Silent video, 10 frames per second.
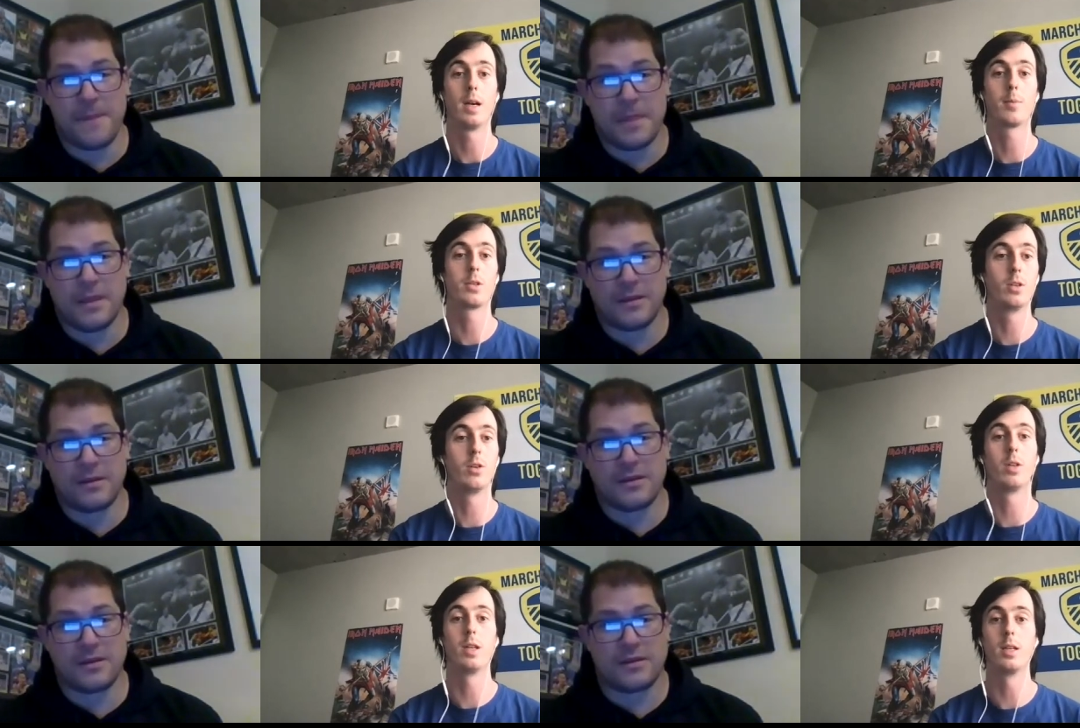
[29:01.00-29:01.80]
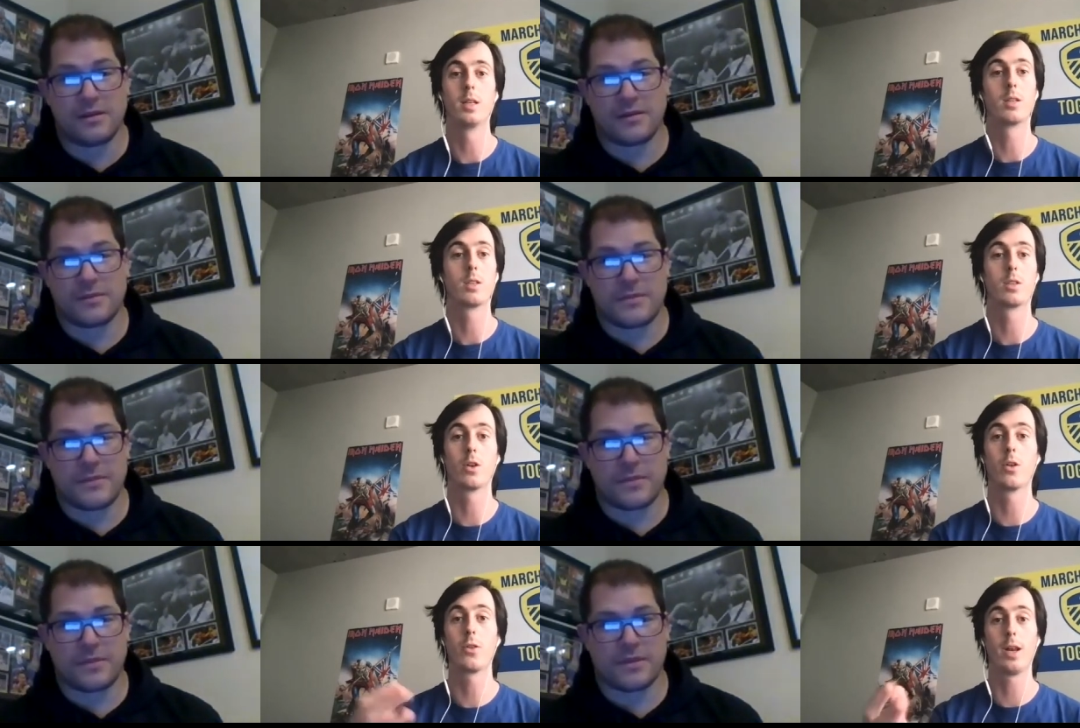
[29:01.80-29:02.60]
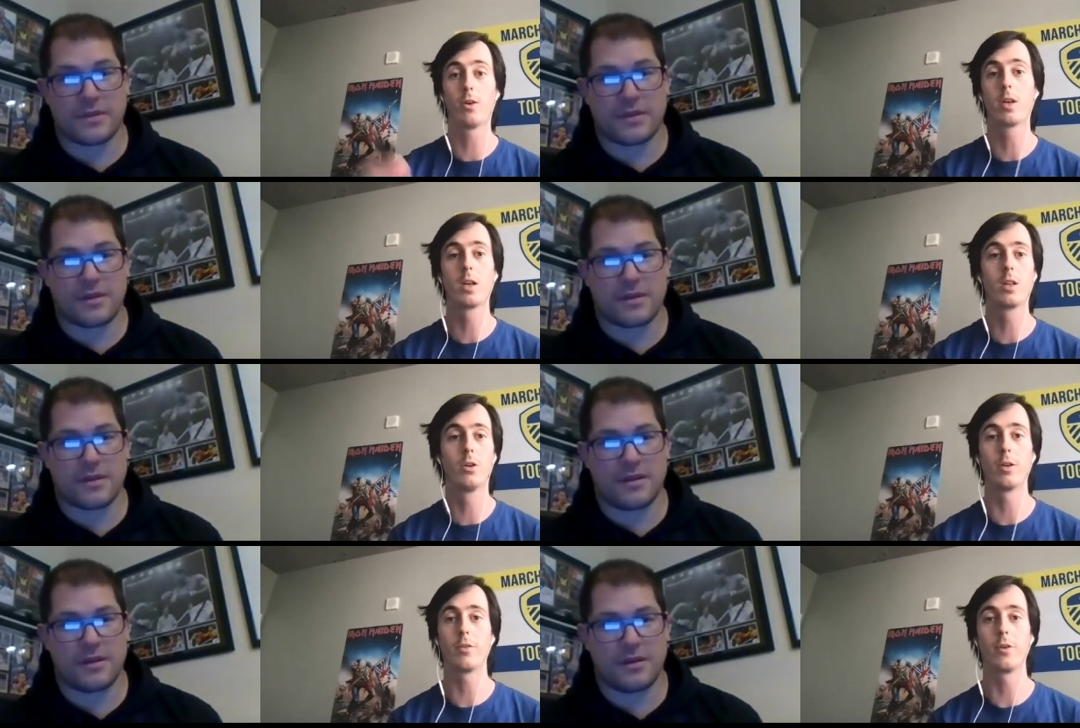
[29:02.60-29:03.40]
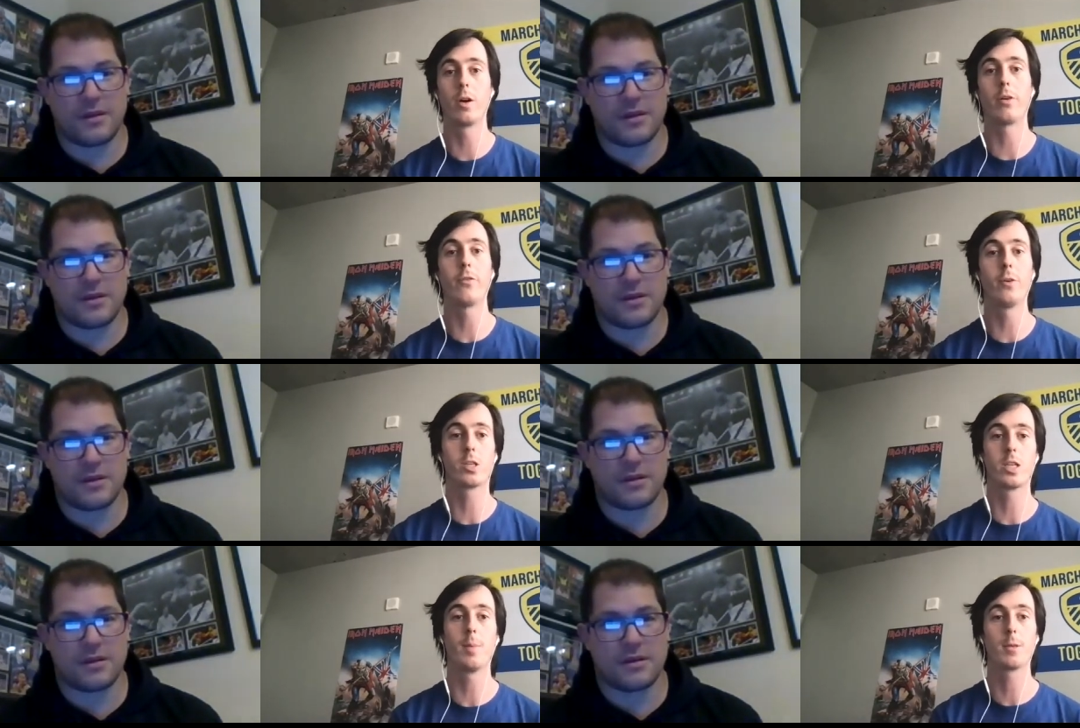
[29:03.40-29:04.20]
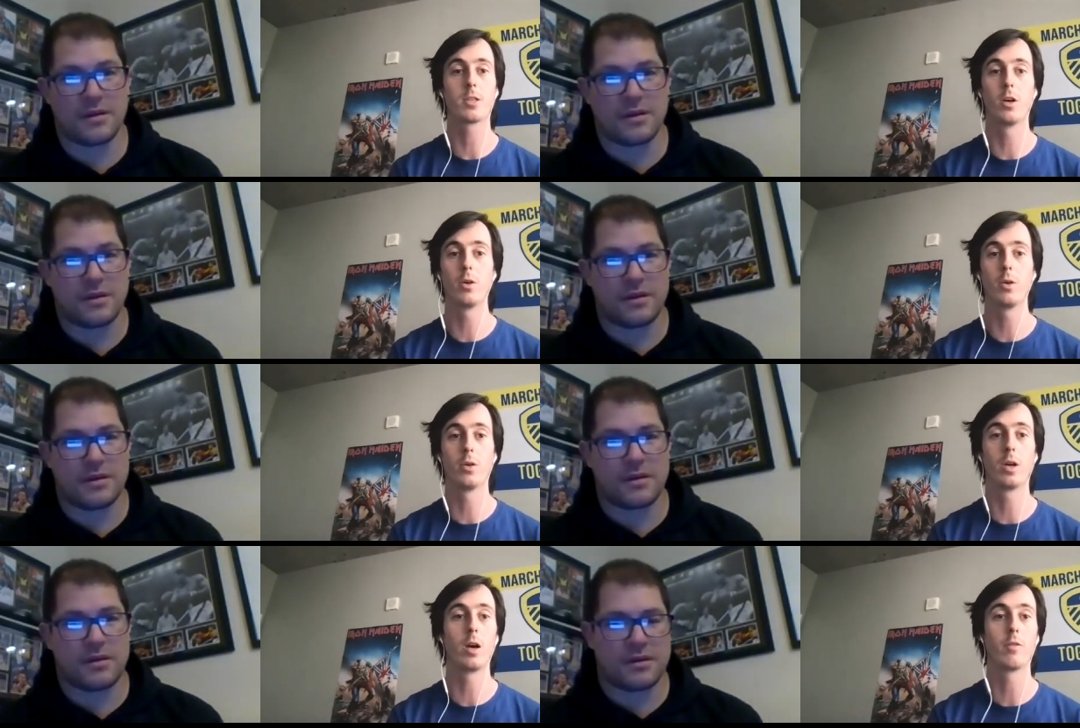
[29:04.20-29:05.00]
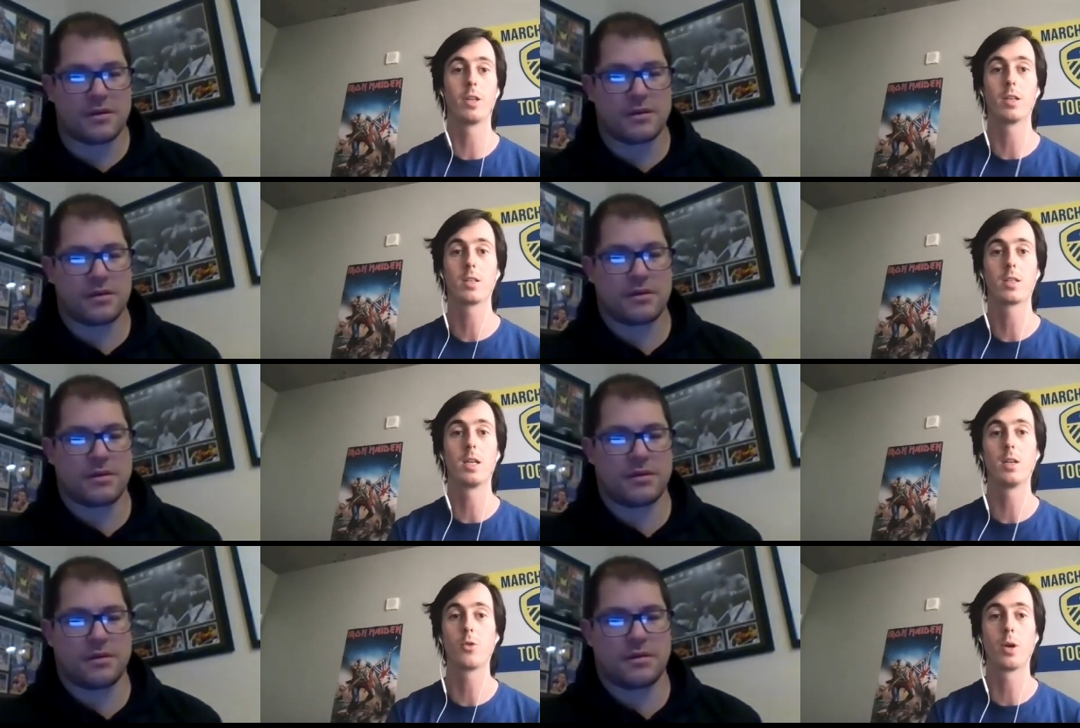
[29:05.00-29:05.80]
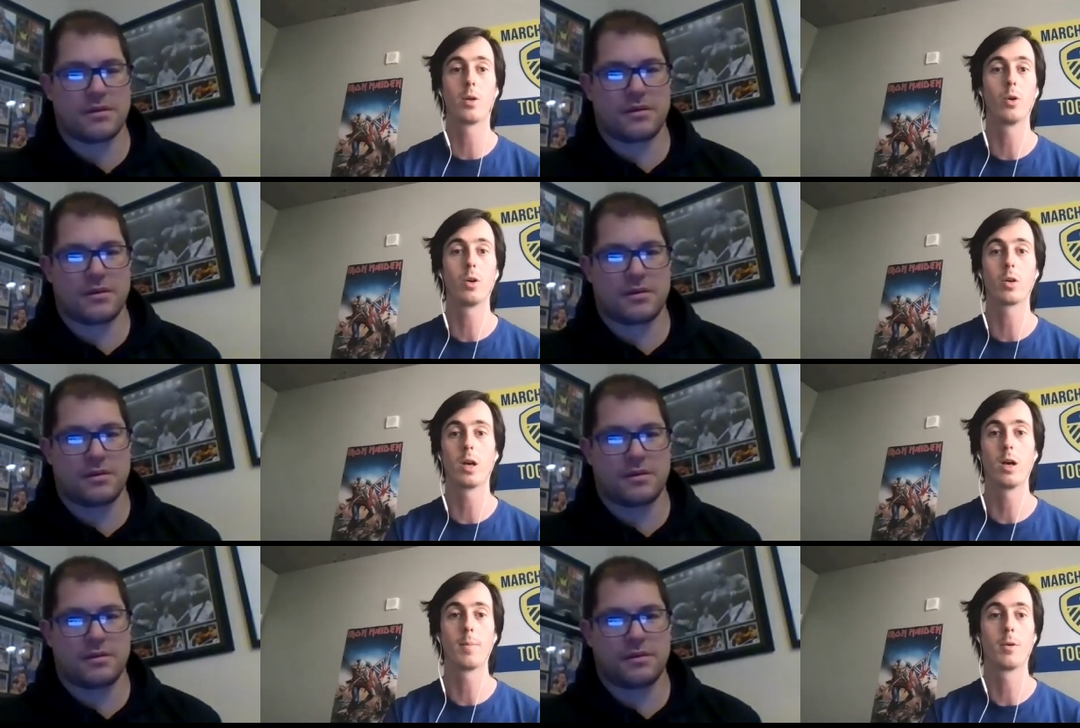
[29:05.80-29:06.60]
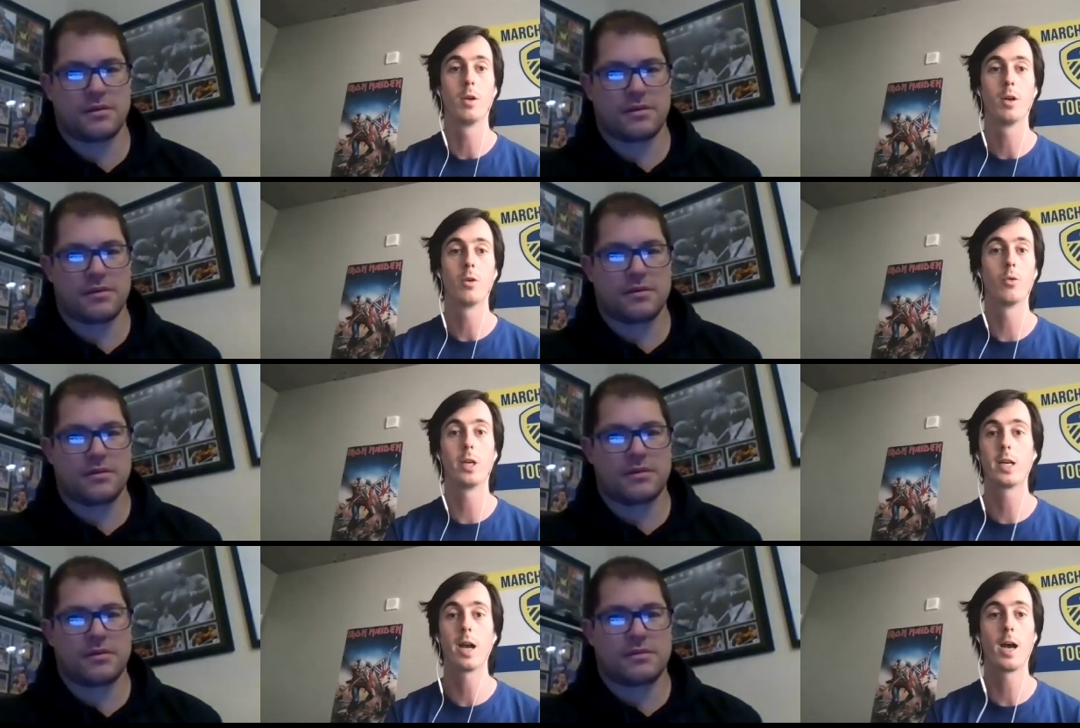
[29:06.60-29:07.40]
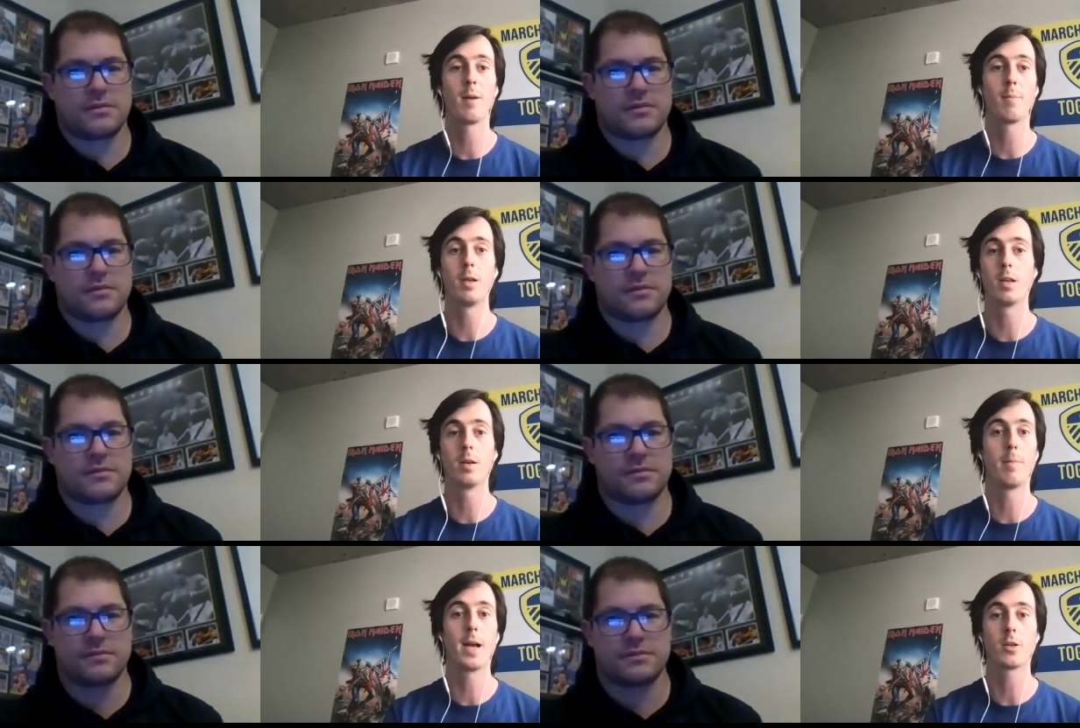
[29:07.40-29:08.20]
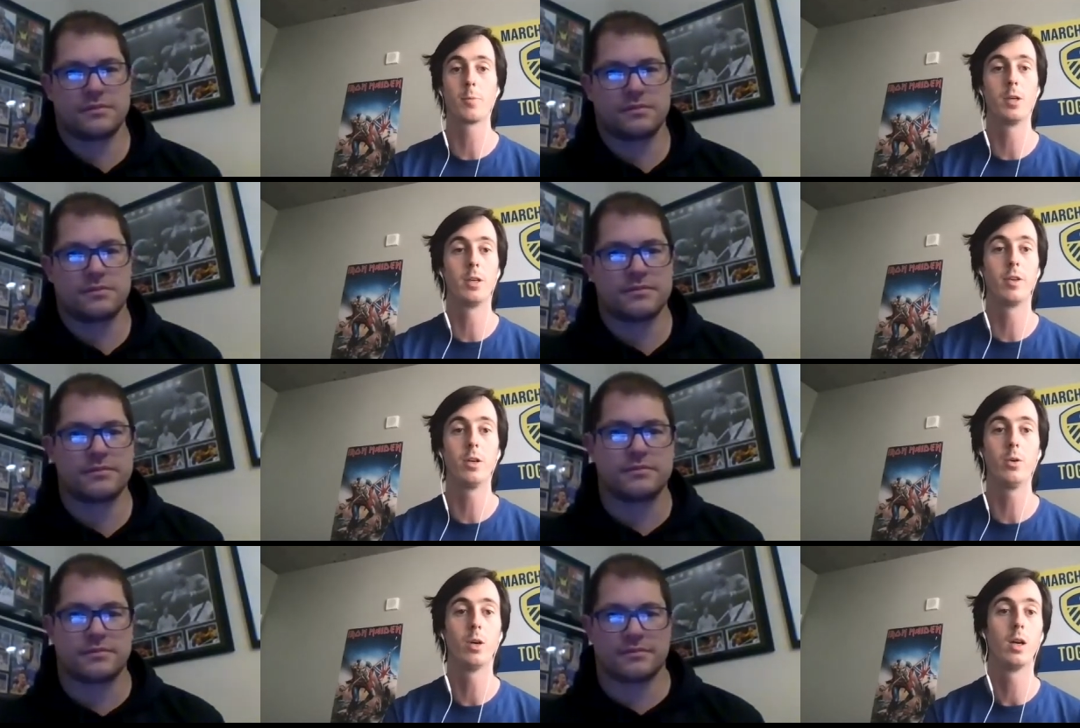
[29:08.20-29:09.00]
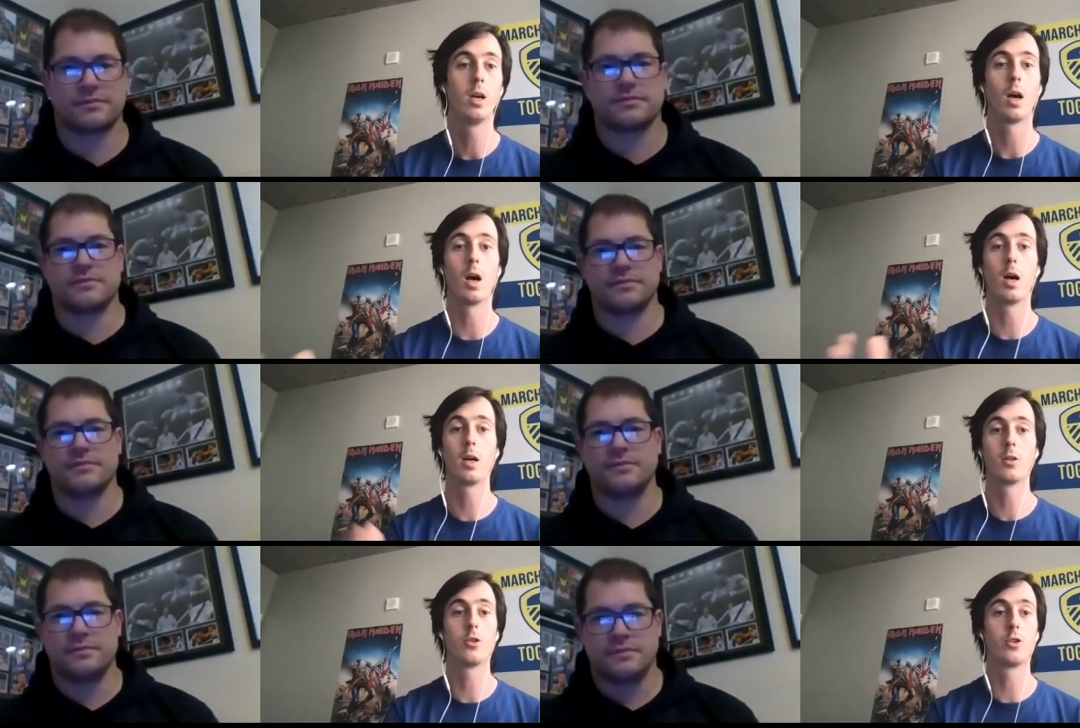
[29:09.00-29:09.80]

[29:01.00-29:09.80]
Speaker 1: absolutely is so that'll conclude it for our first episode of this t20 world cup recap and match preview uh,